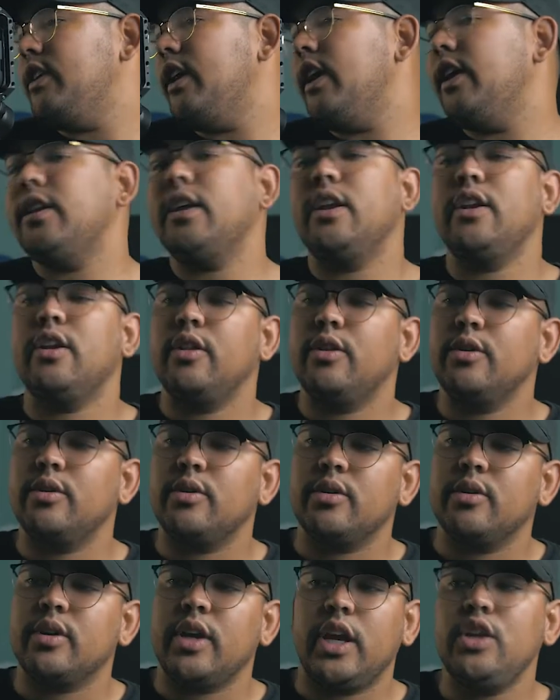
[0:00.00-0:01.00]
yet
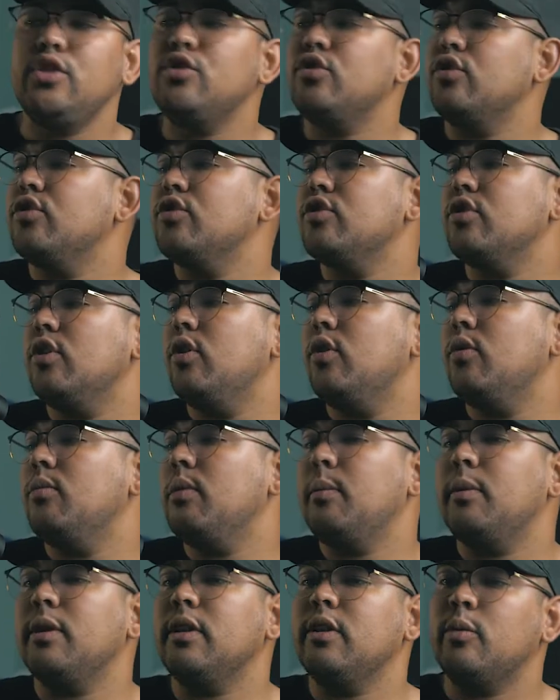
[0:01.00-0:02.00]
another inch or so,
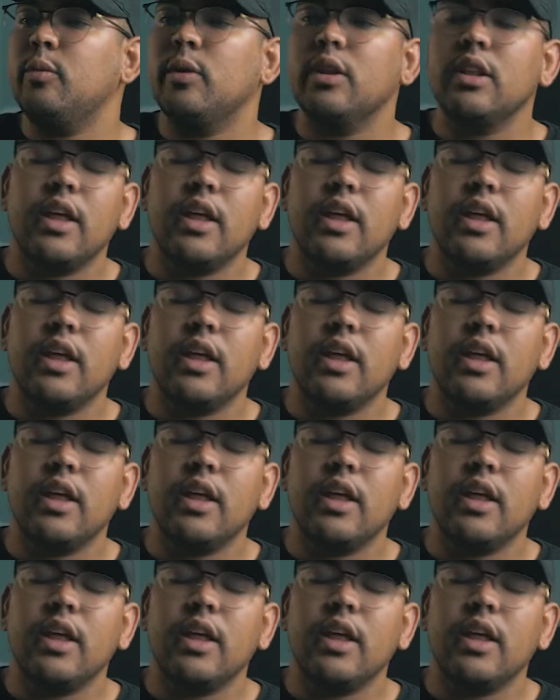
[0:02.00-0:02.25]
maybe a little bit